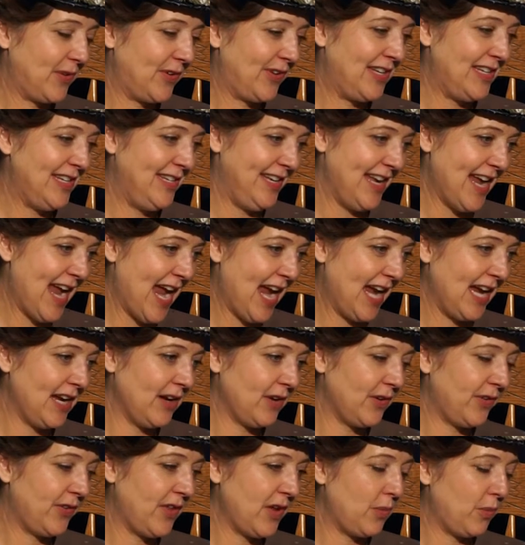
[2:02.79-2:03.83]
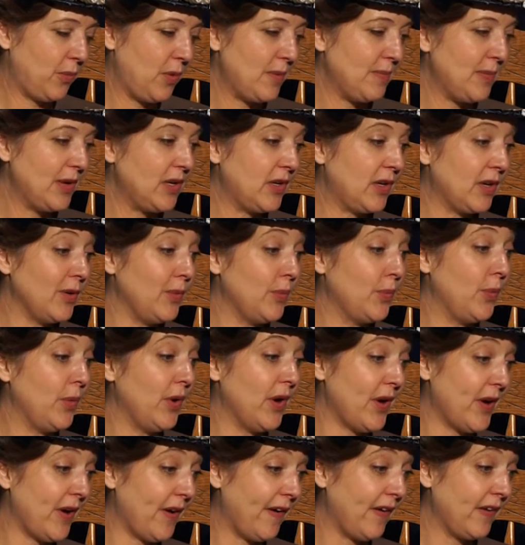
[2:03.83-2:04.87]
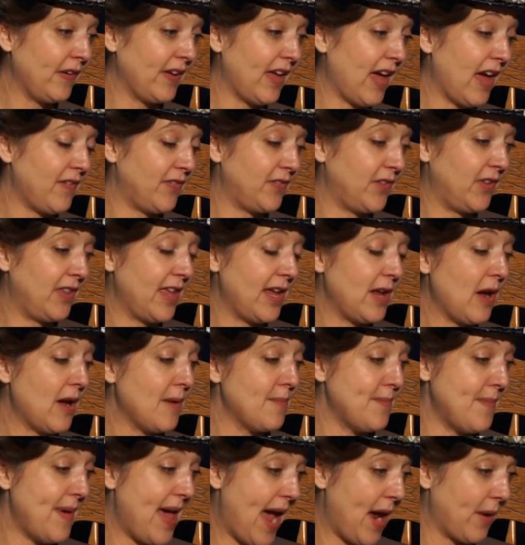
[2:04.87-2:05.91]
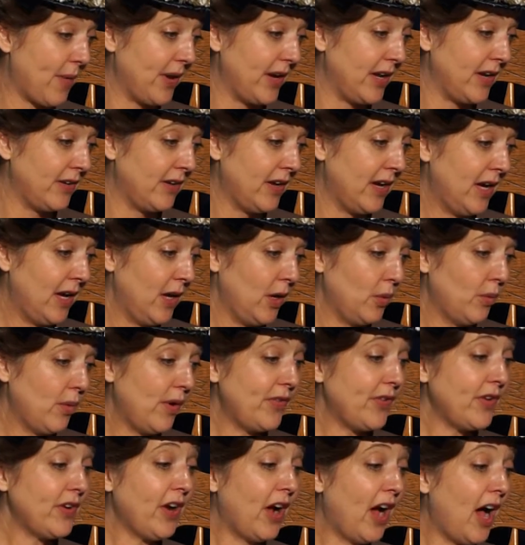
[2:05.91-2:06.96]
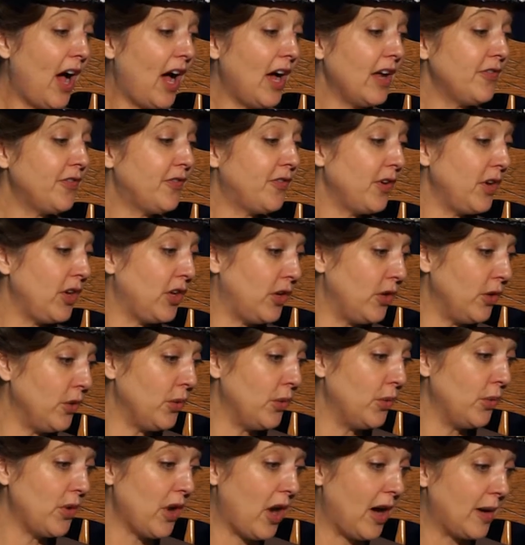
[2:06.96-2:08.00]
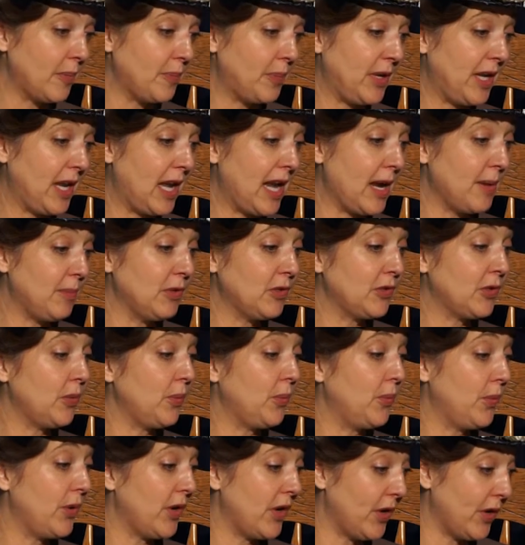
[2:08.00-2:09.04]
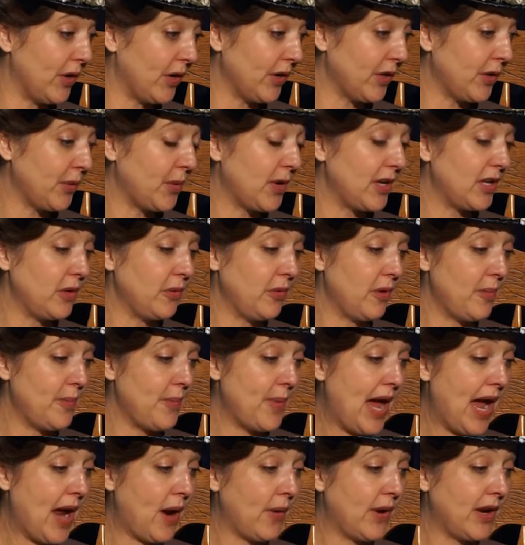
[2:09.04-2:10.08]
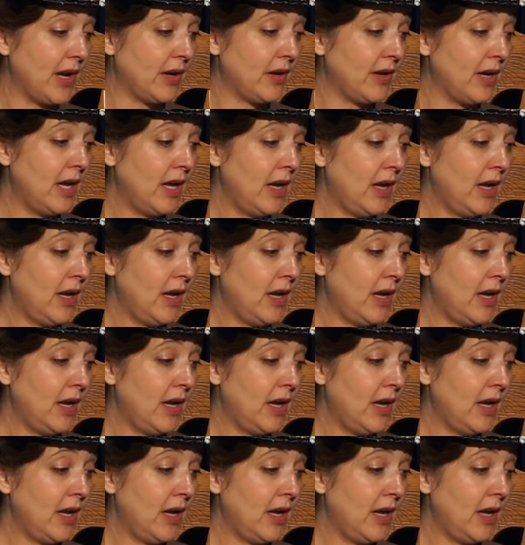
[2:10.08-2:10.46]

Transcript: today is that women can work after they are married. Was it hard for you not being able to work when you were married?